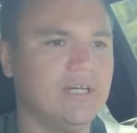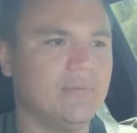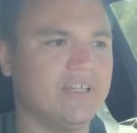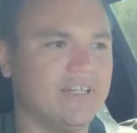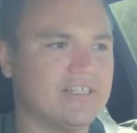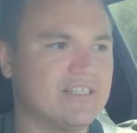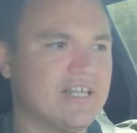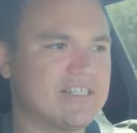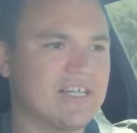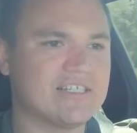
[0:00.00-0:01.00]
but
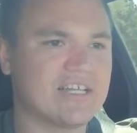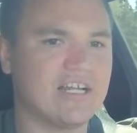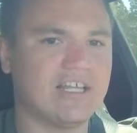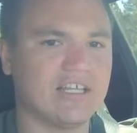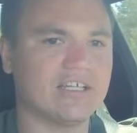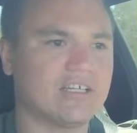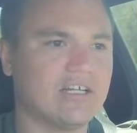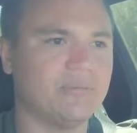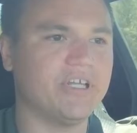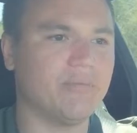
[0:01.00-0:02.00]
they said it's kind of like a
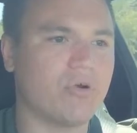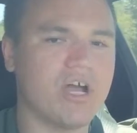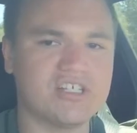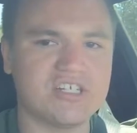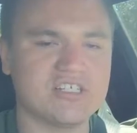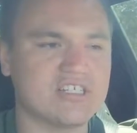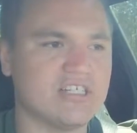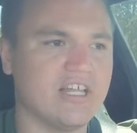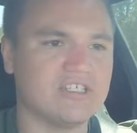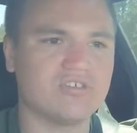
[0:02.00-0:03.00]
couple-day process because
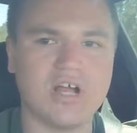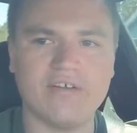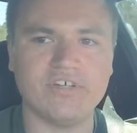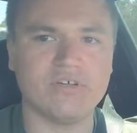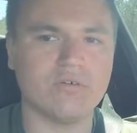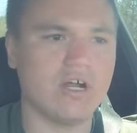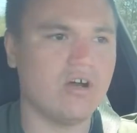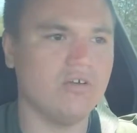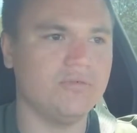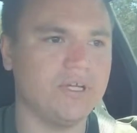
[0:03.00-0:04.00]
he likes driving it
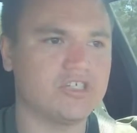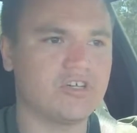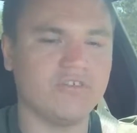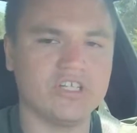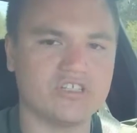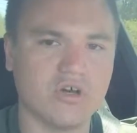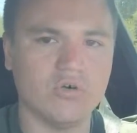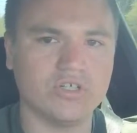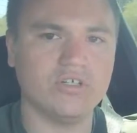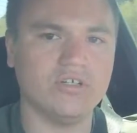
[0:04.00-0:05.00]
around, make sure everything's
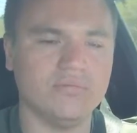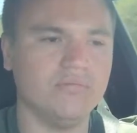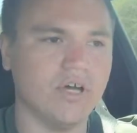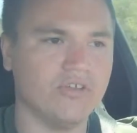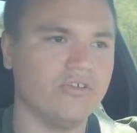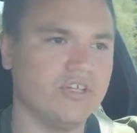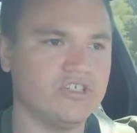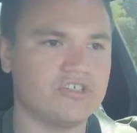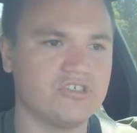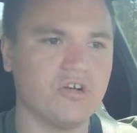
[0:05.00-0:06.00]
going good, other than
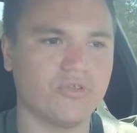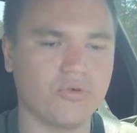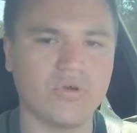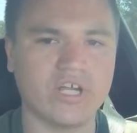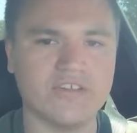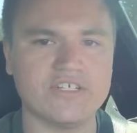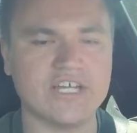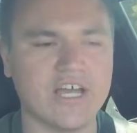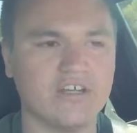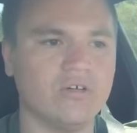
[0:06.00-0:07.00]
just, you know, throwing it on the
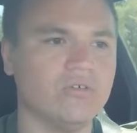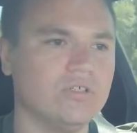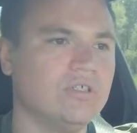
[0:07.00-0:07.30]
dyno